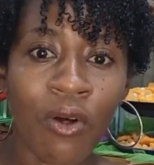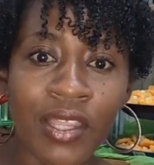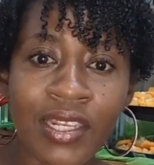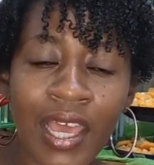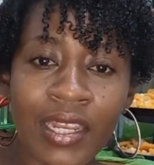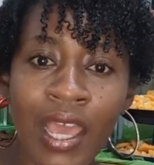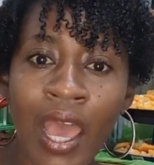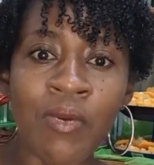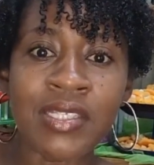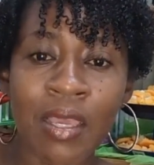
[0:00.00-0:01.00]
that
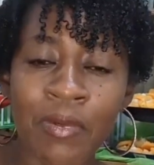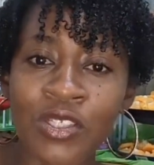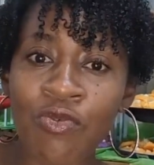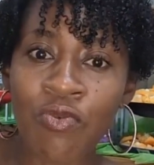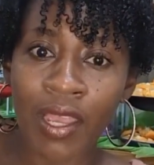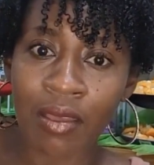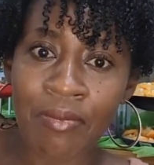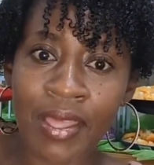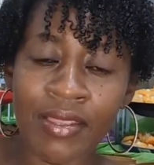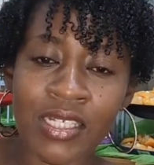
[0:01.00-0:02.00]
I was able to
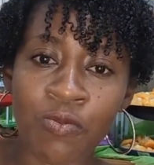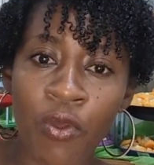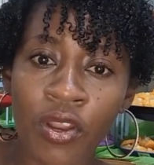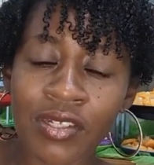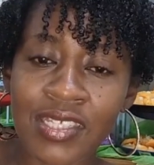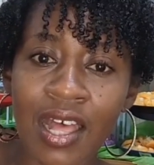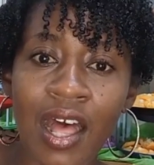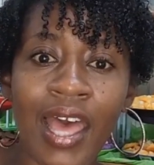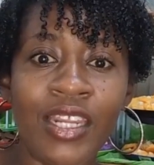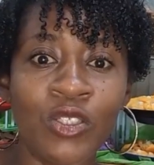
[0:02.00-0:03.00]
recommend this product to her,
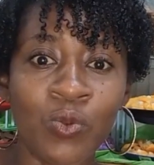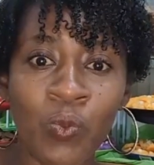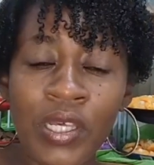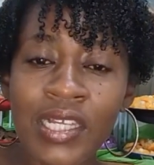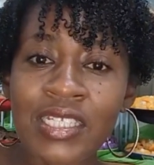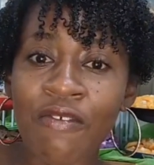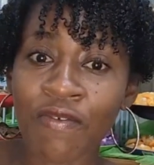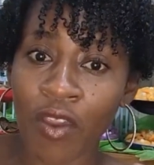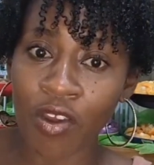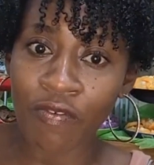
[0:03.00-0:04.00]
and it worked
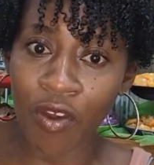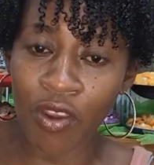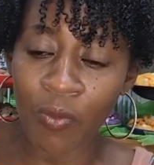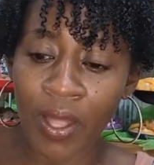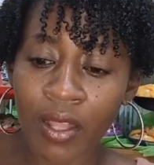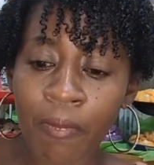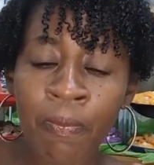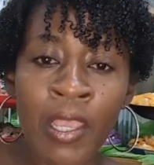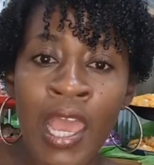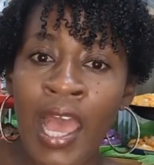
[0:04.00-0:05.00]
very, very well.
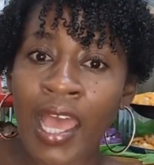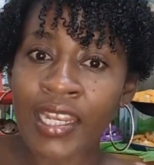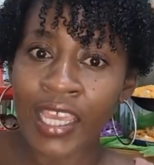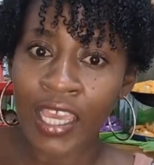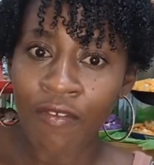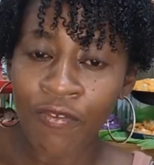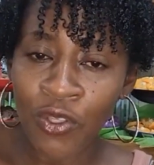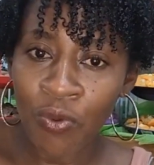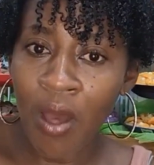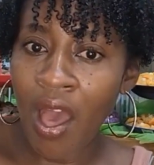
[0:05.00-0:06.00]
And if
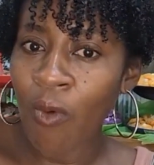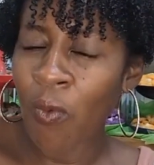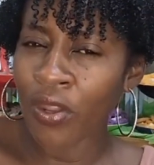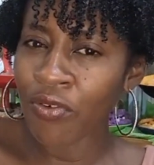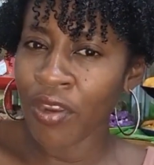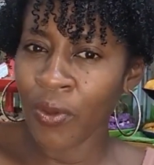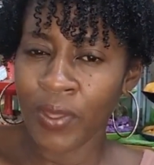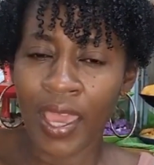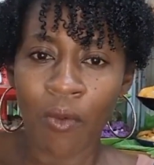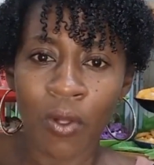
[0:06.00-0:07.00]
you are wondering,
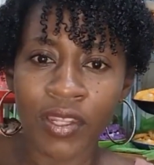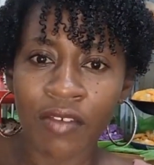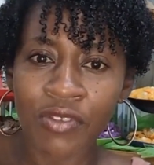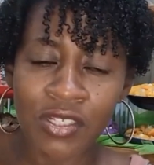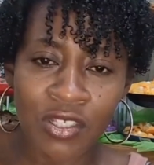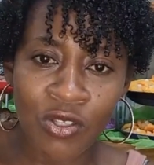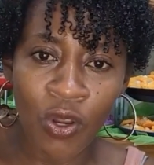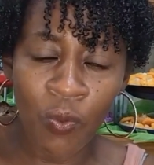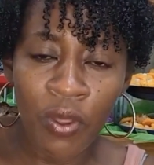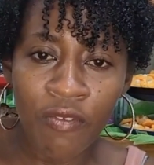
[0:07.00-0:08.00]
okay, I wonder if this is
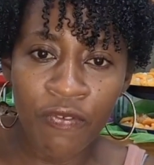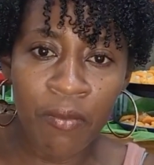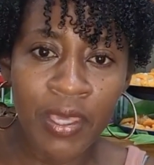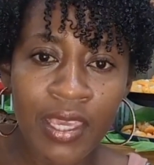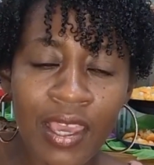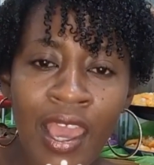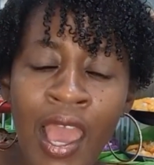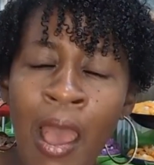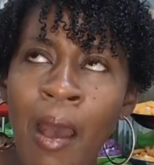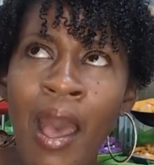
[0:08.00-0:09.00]
gonna work for me,
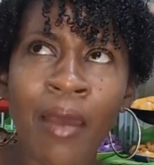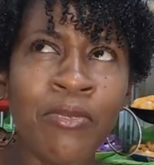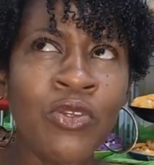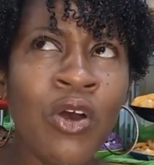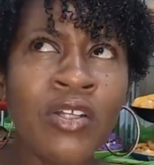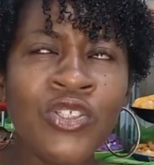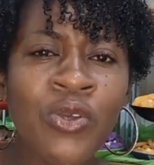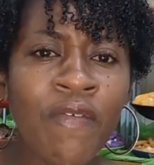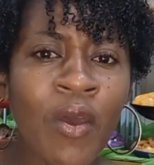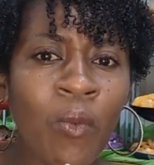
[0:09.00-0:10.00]
I'm not
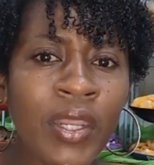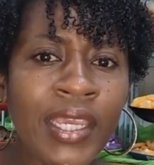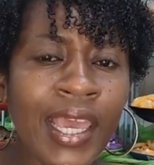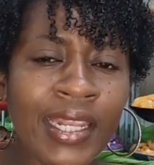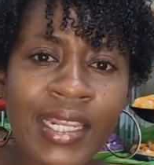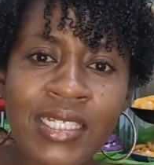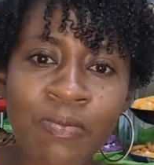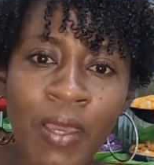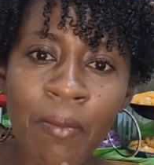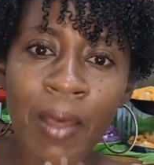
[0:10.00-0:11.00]
sure if I want to get this
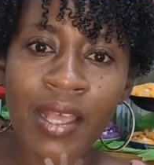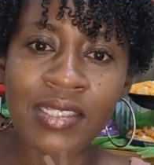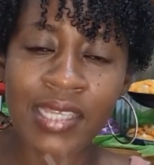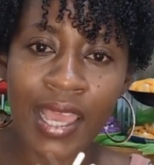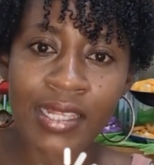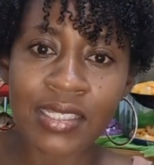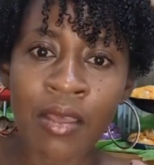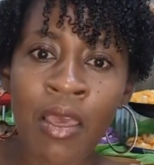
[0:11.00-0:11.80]
big bars yet,